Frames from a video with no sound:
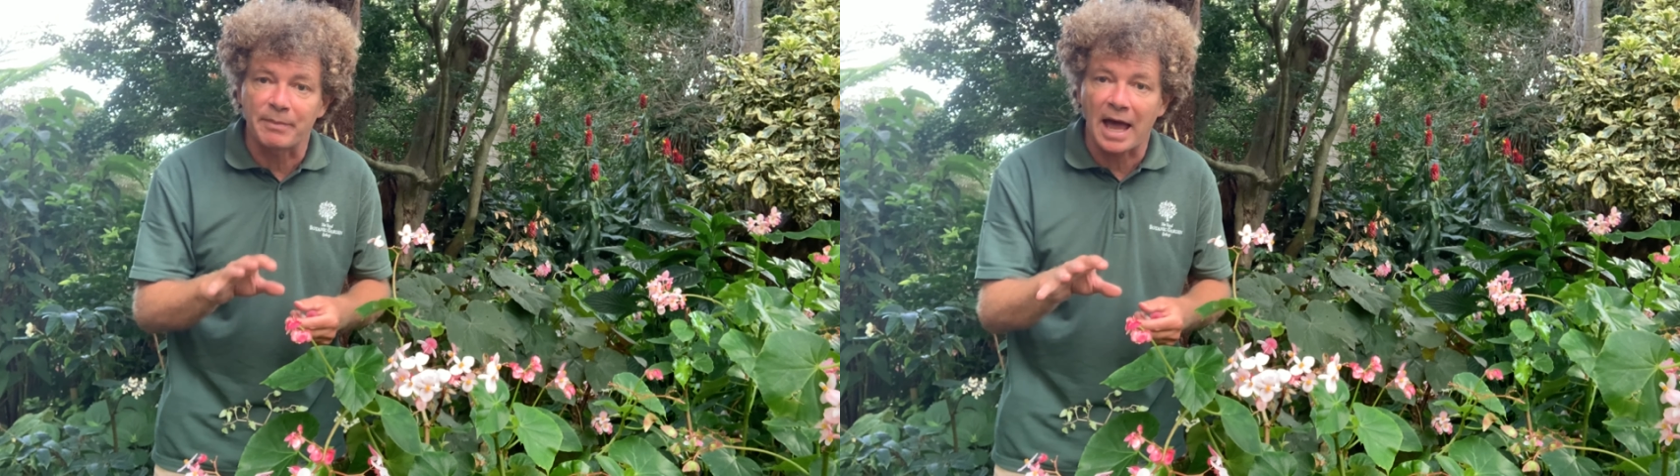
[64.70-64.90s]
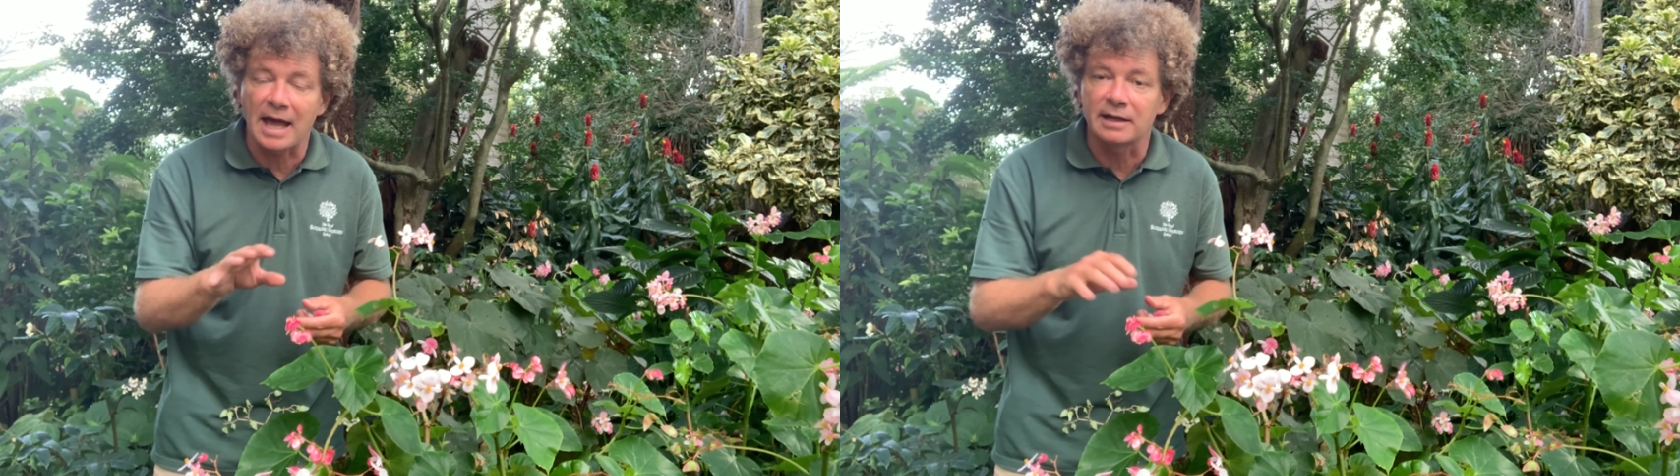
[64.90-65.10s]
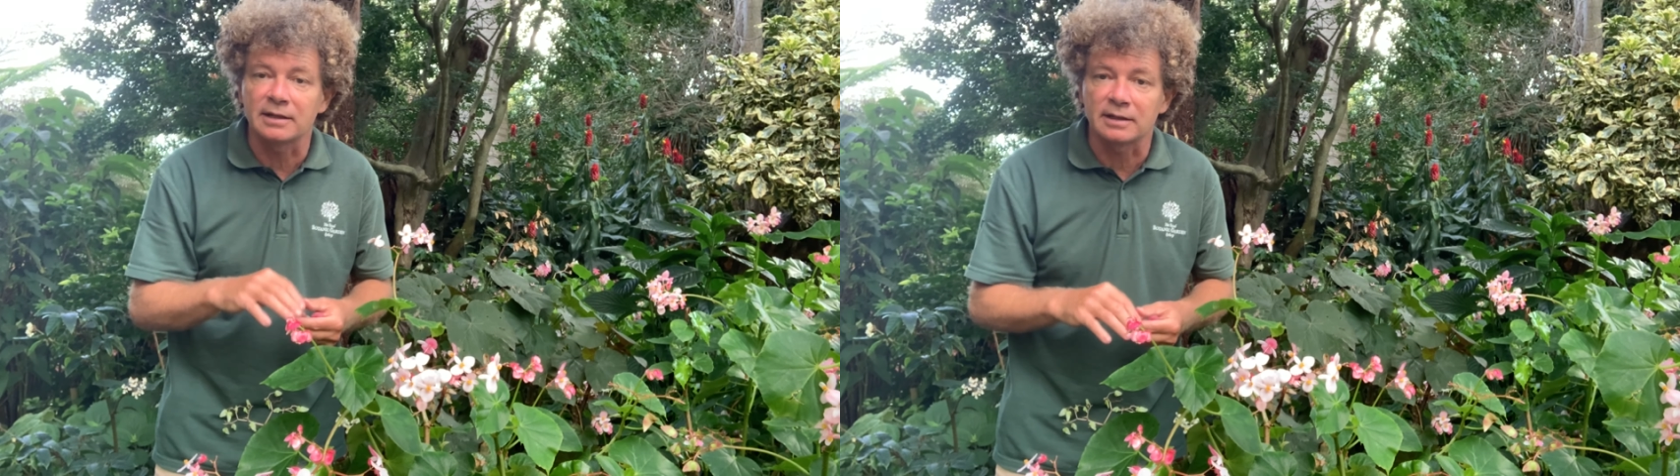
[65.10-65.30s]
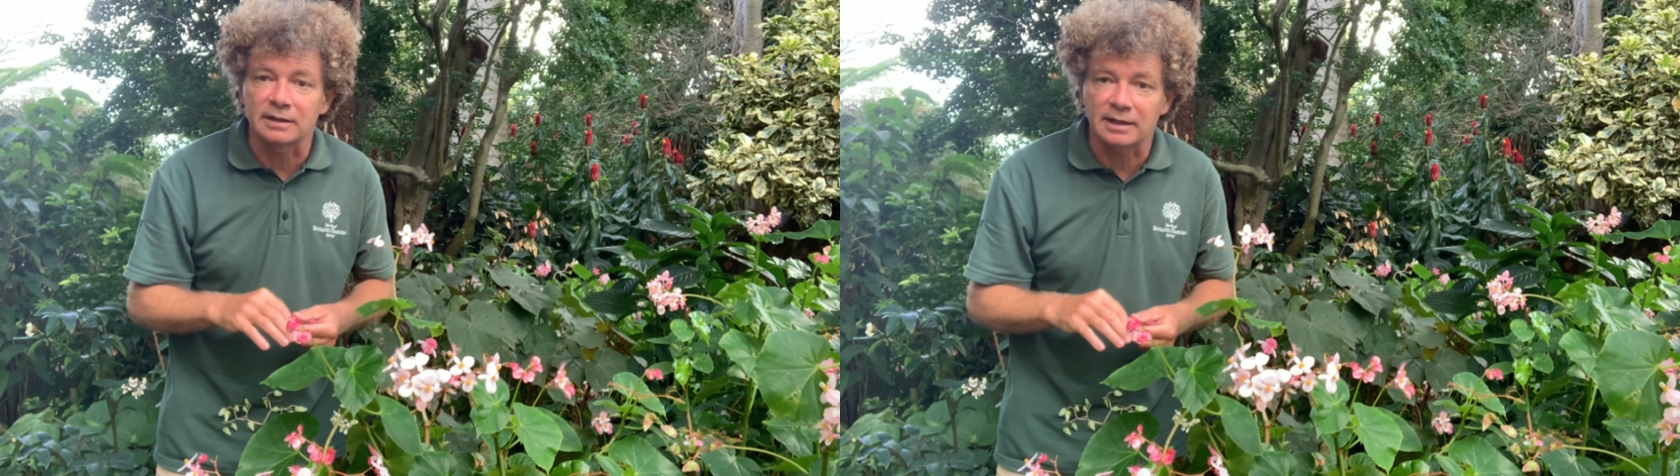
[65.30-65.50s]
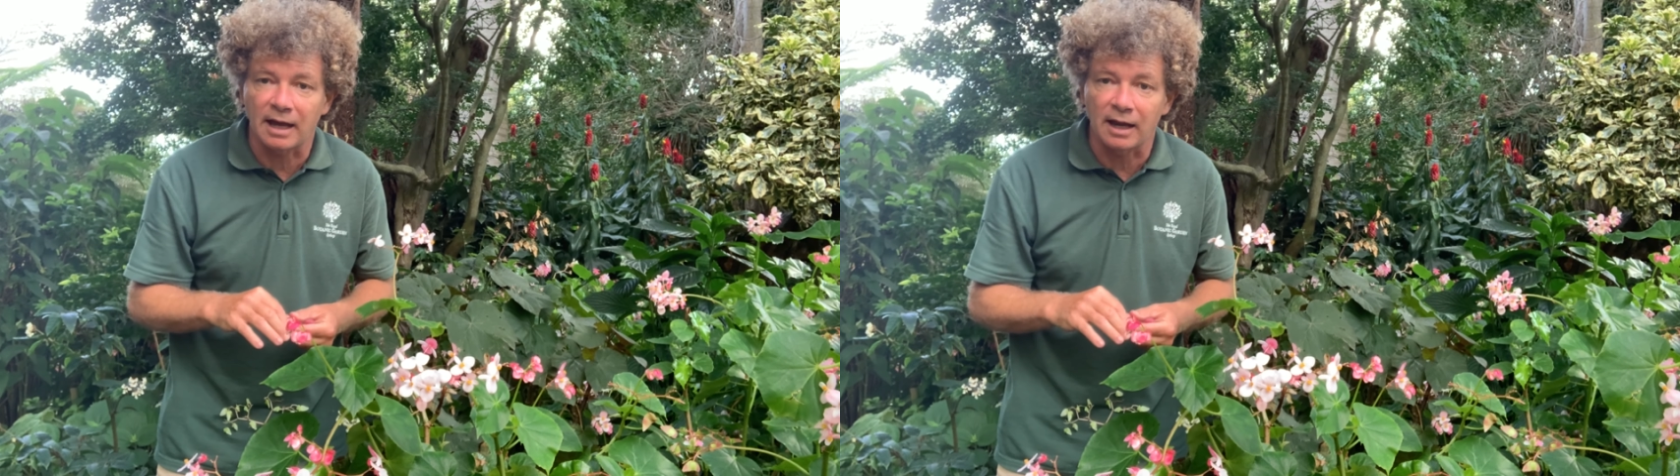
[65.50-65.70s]
patterned
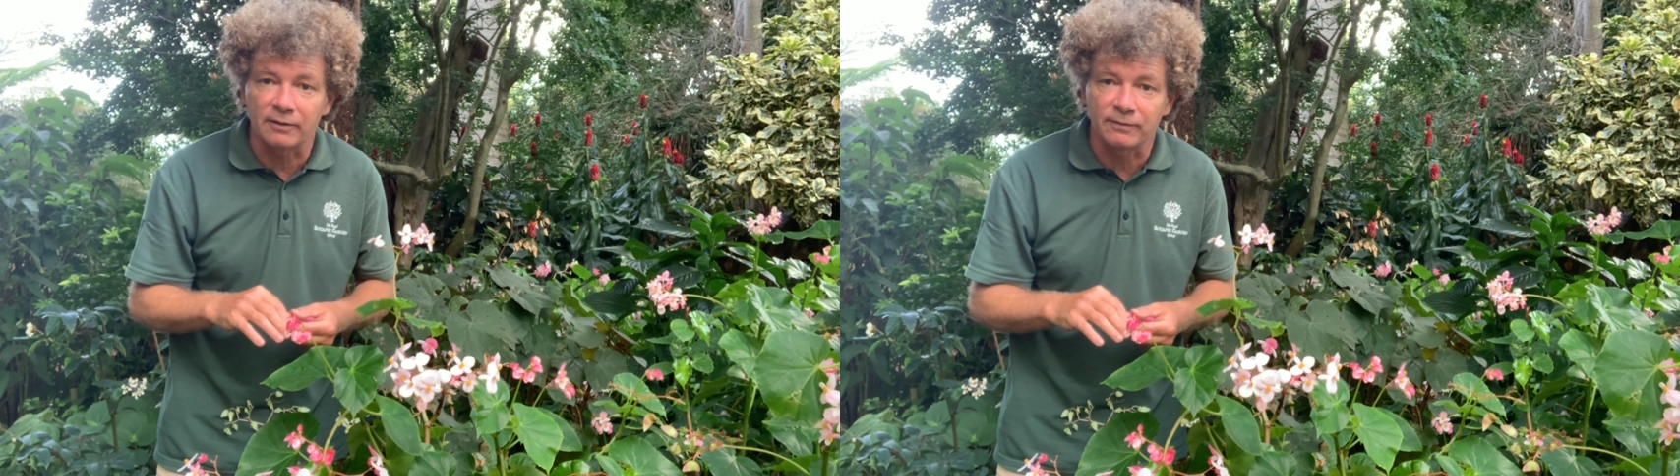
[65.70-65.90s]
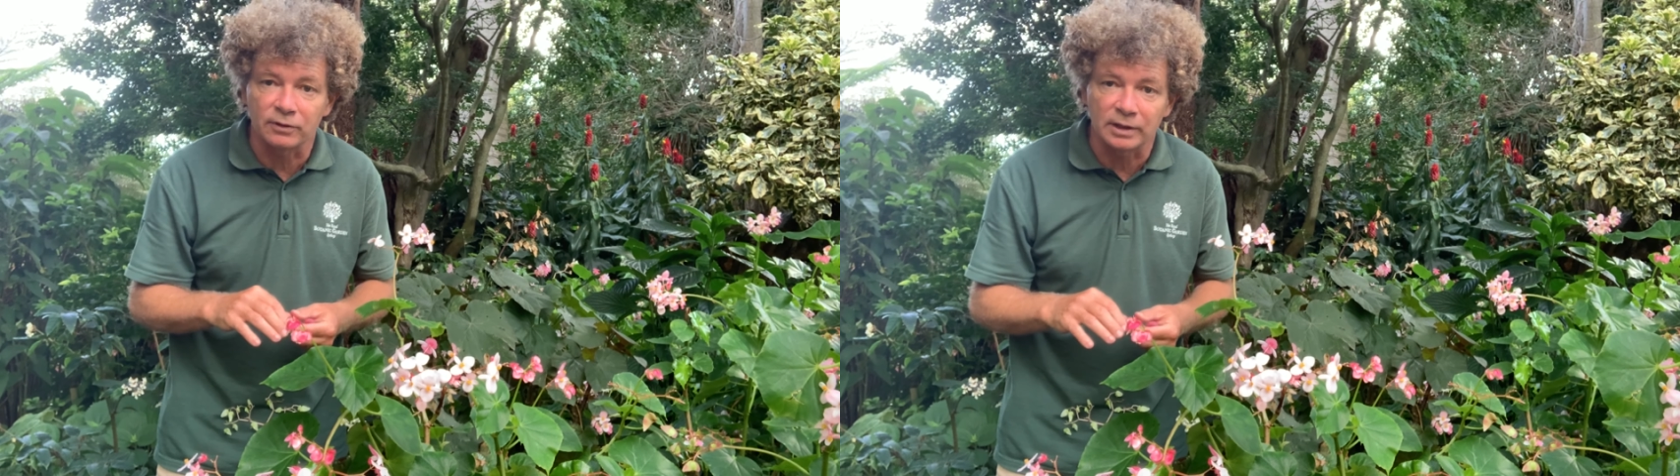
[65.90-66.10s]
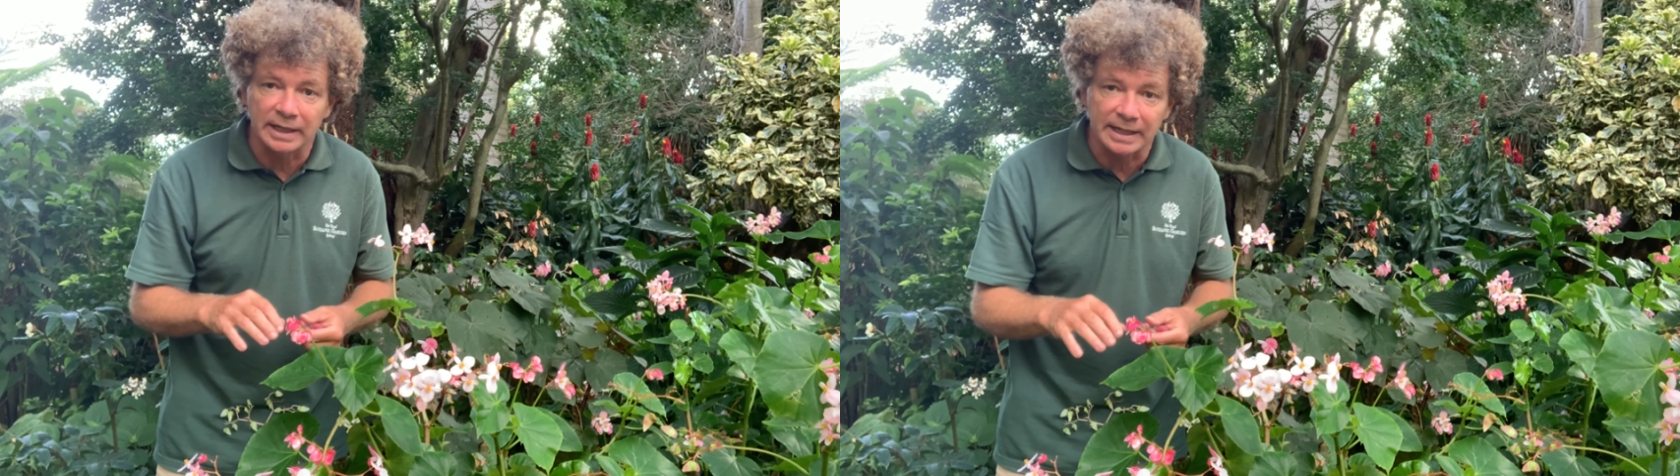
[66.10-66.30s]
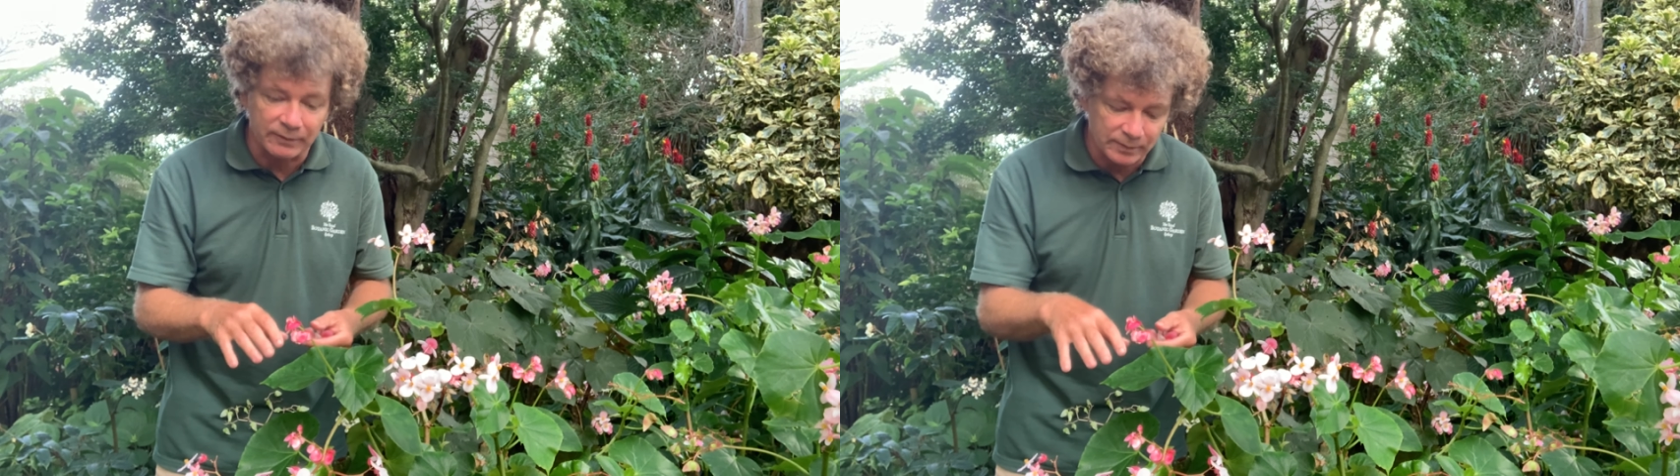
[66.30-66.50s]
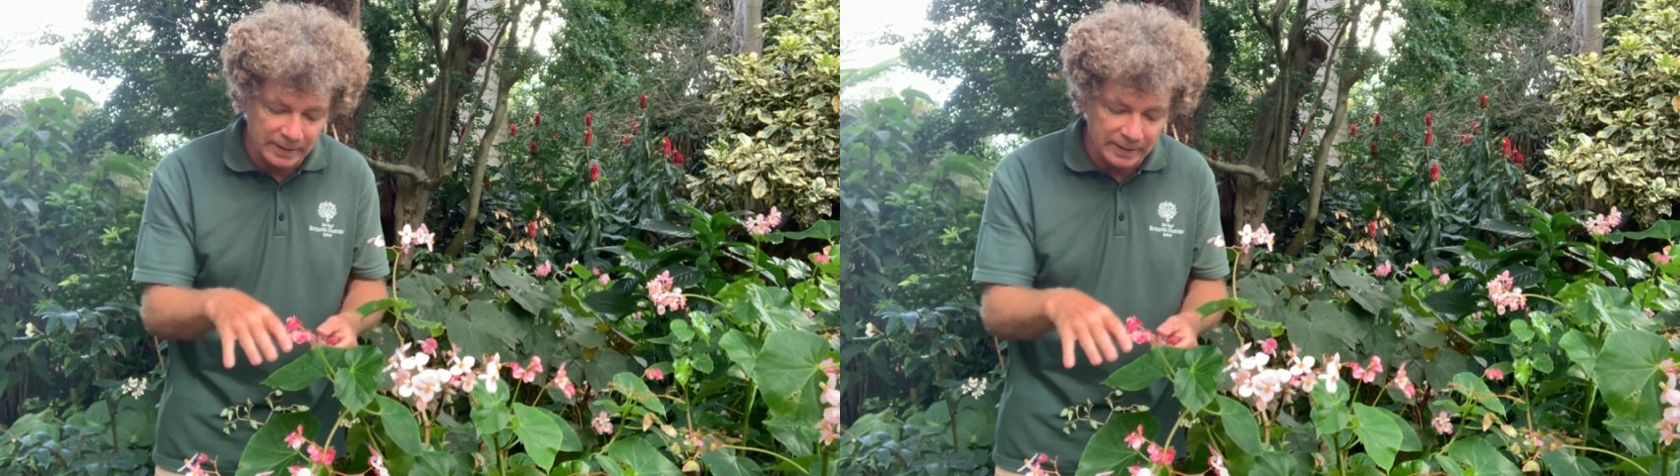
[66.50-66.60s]
and colourful leaves.